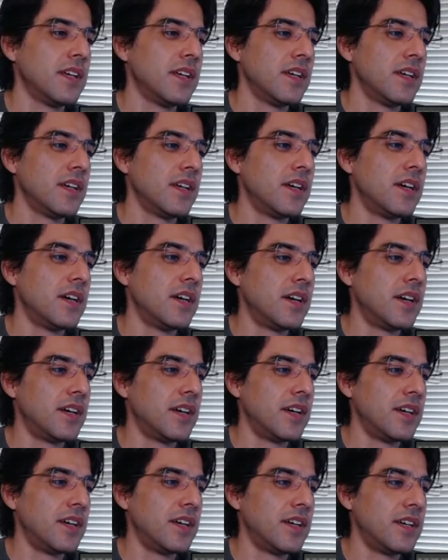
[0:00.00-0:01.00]

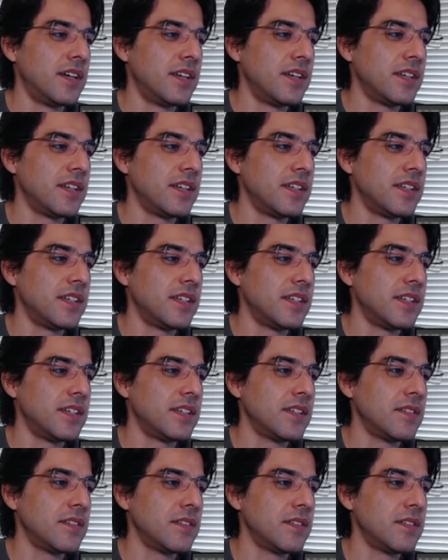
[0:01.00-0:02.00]
uh,
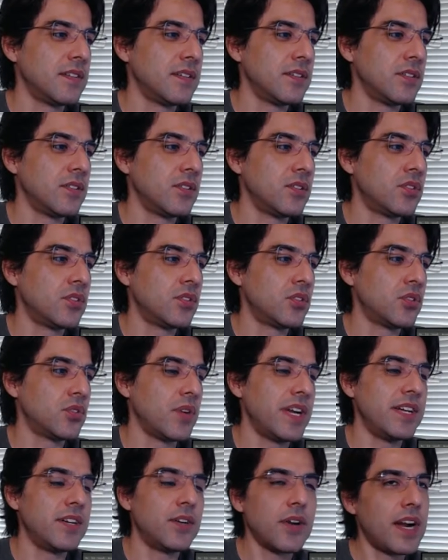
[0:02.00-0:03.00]

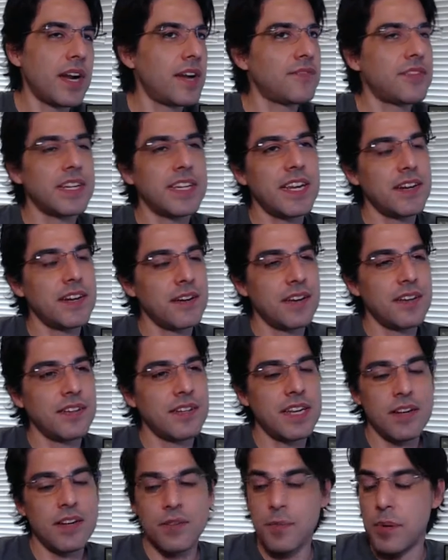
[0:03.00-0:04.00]
trade craft. I can't I
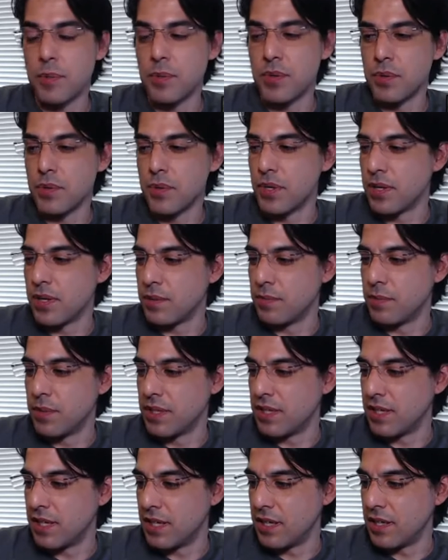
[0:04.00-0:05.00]
can't remember the word, but
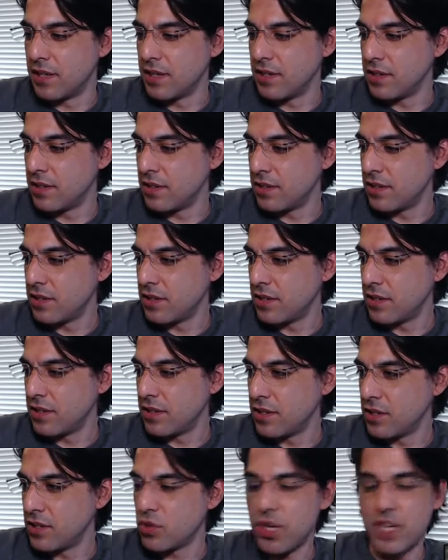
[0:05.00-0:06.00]
uh,
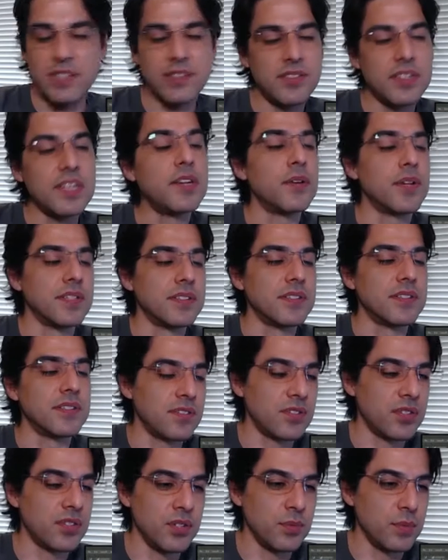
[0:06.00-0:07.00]
trade secrets.
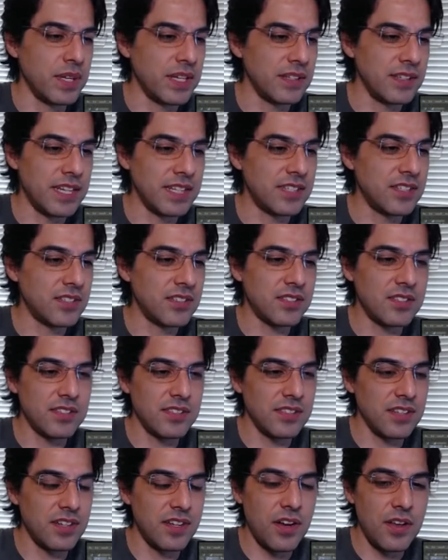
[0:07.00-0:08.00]
Excuse me. Like just
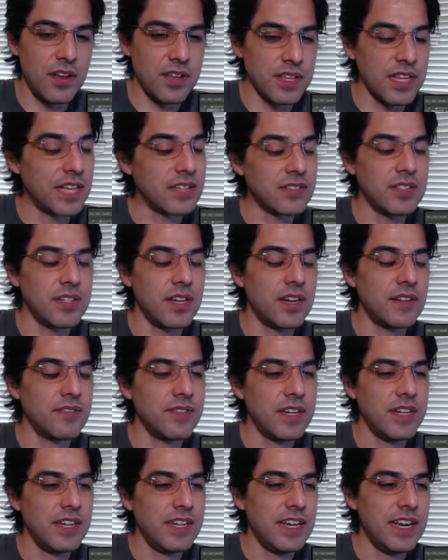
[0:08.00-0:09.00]
all of that stuff
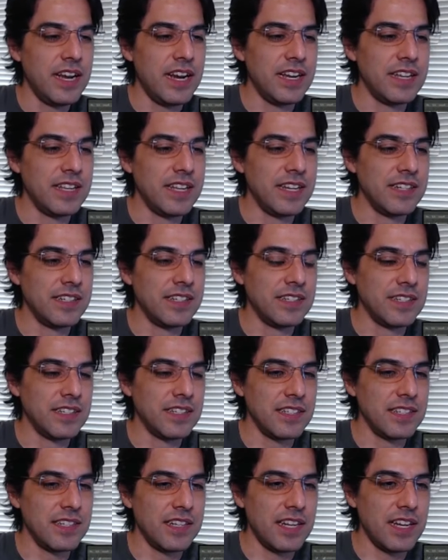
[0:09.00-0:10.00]
and then
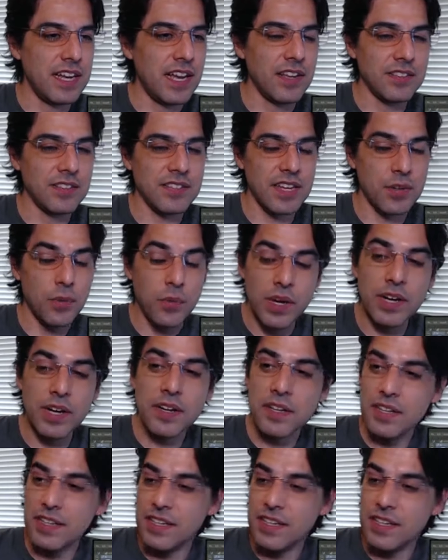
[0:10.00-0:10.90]
I was like, well,